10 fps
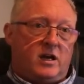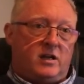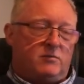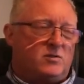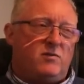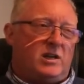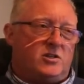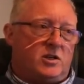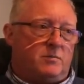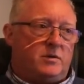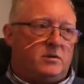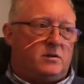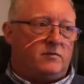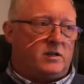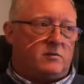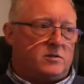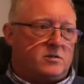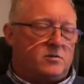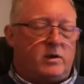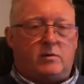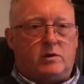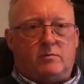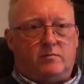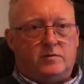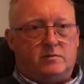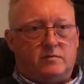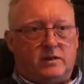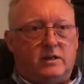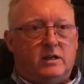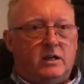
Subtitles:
And it was really cheap. I think it was 20 quid a month or something.